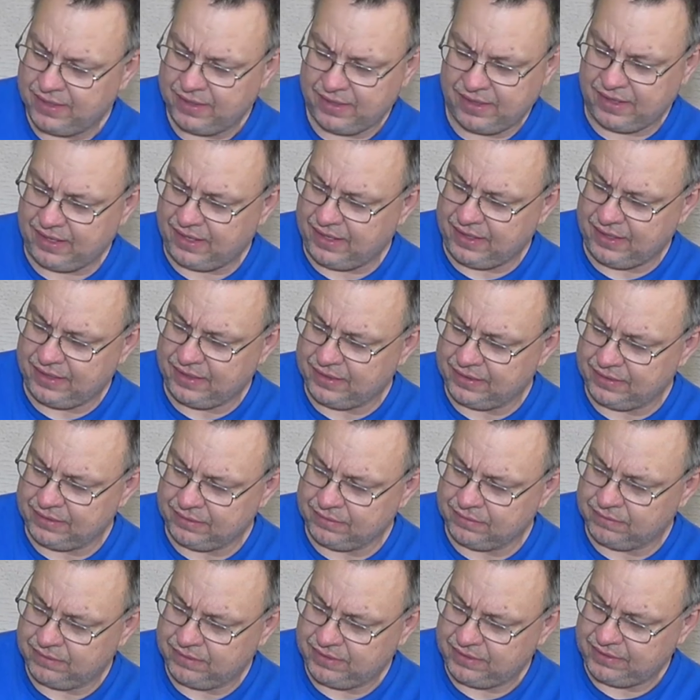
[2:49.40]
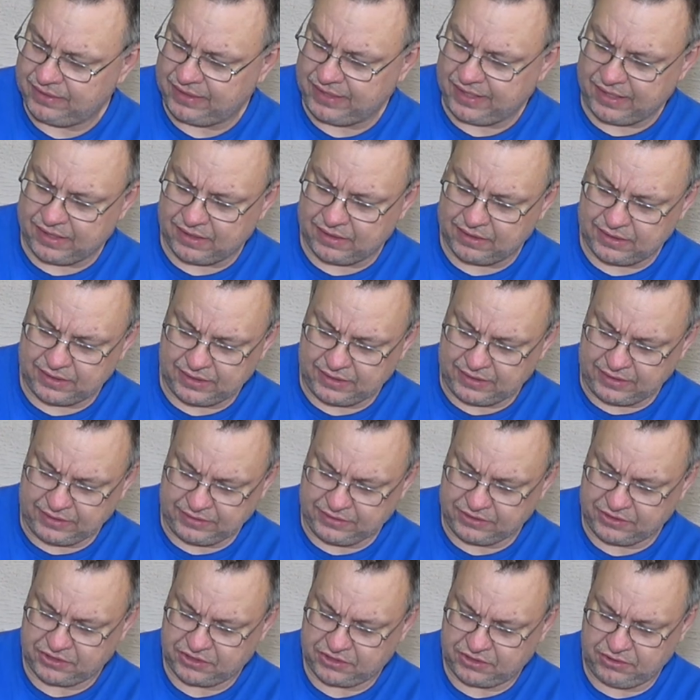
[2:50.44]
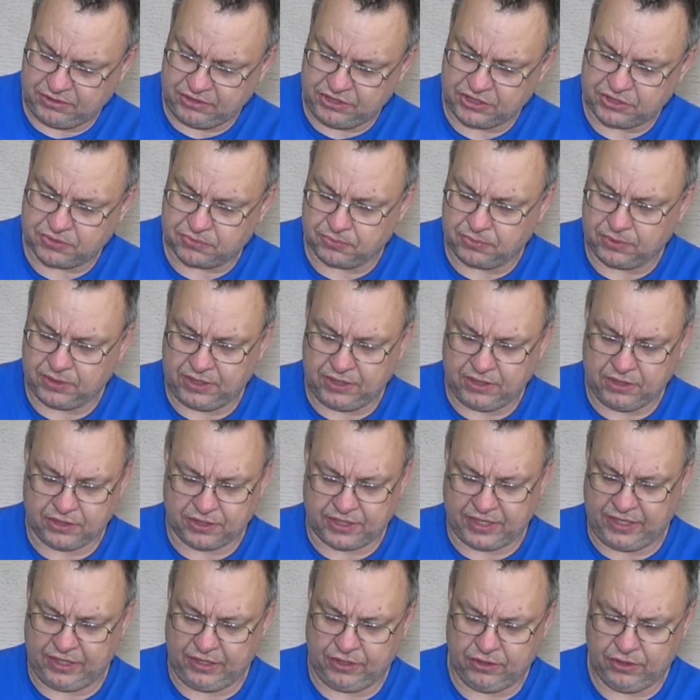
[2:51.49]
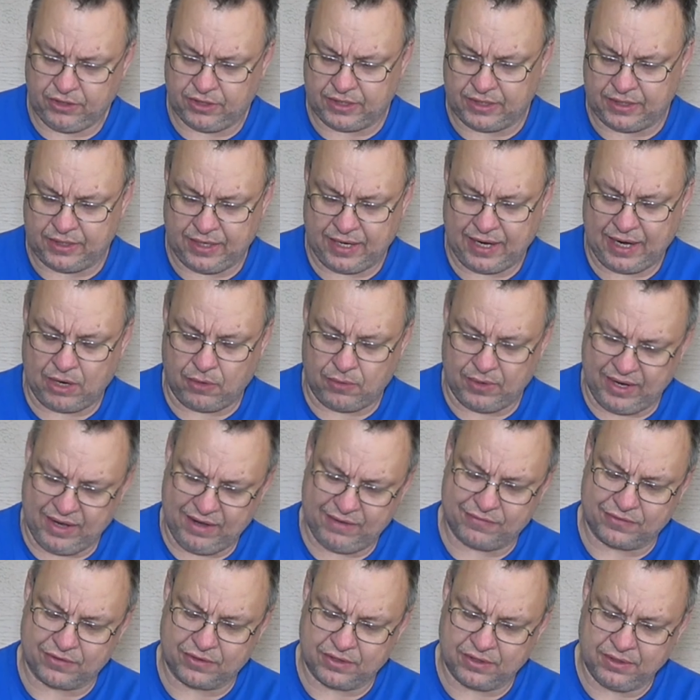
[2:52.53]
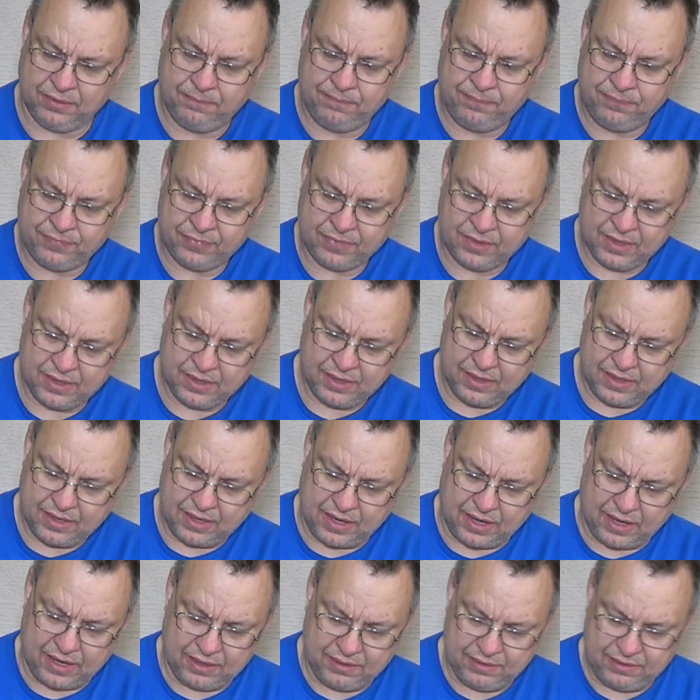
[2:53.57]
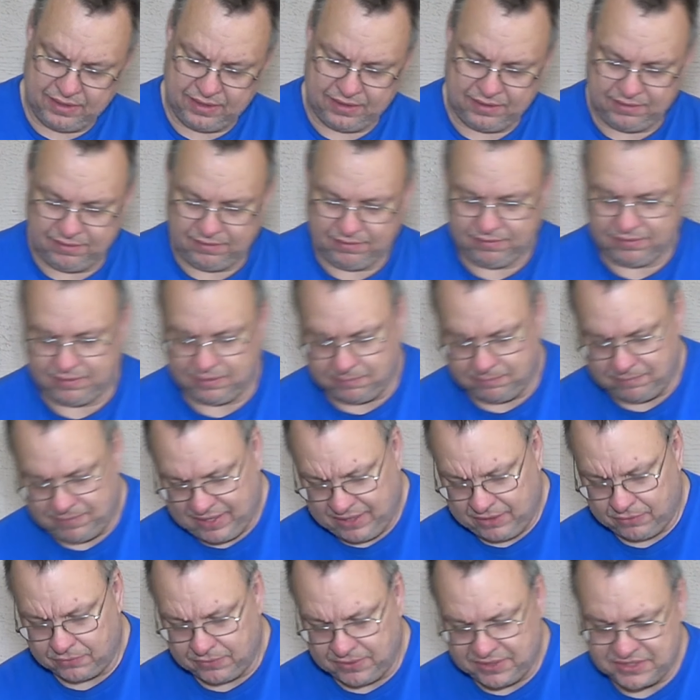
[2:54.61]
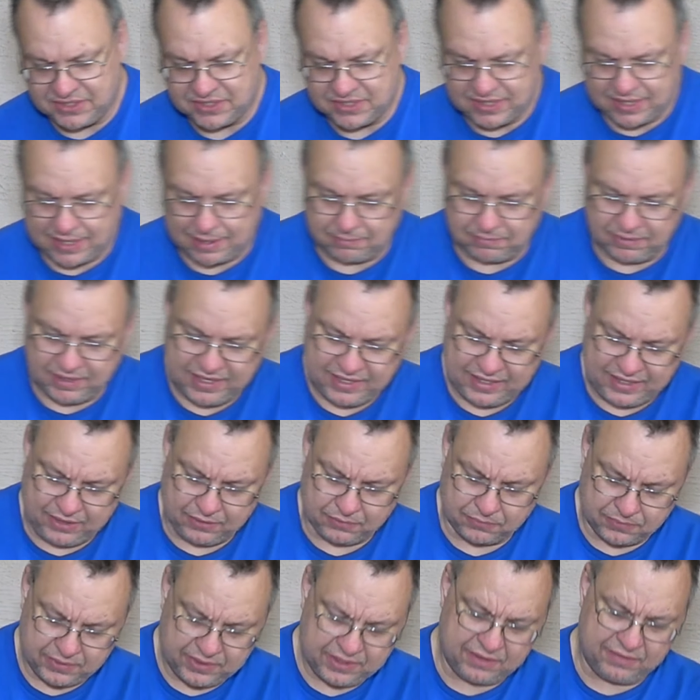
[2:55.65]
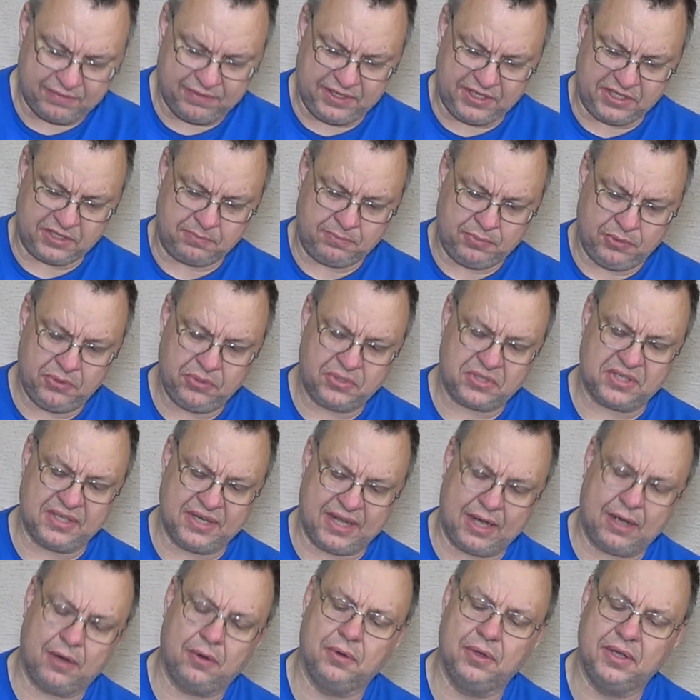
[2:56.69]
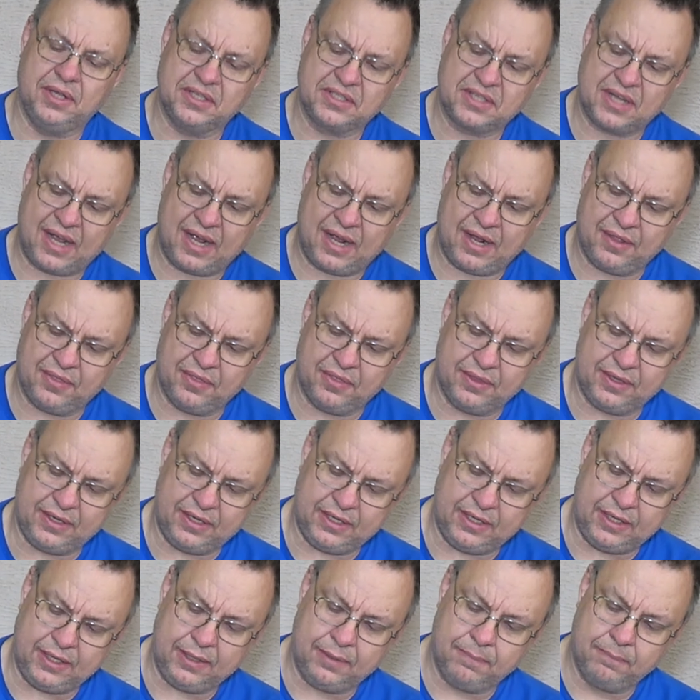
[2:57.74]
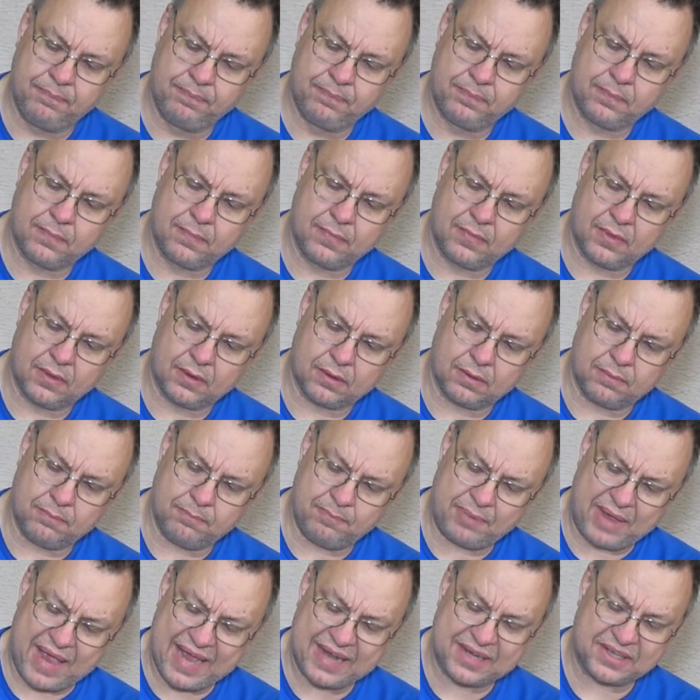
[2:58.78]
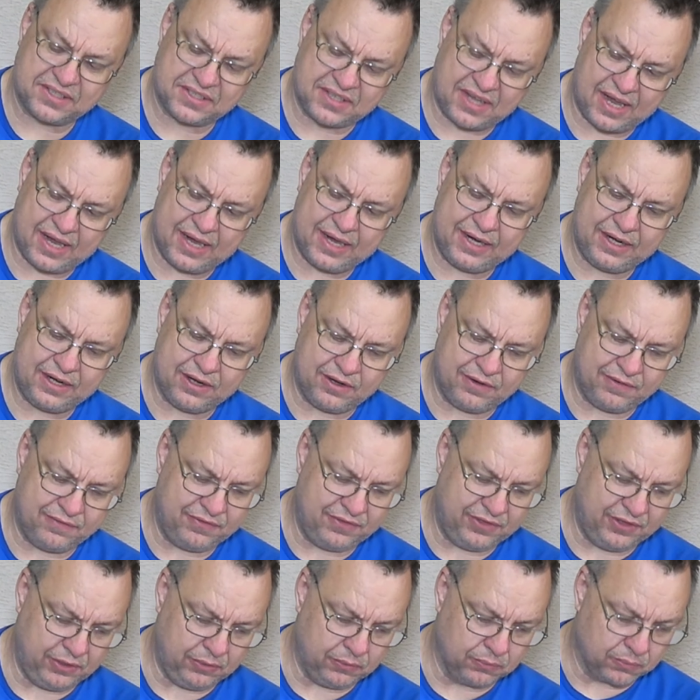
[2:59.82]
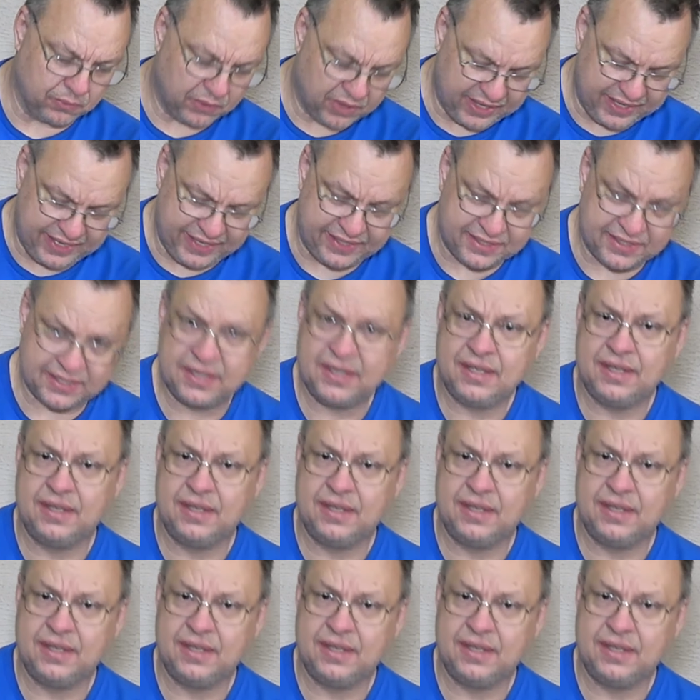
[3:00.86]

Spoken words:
and yeah, it's just really looking good. However, the main reason I'm getting rid of these boots now is on the back side of the right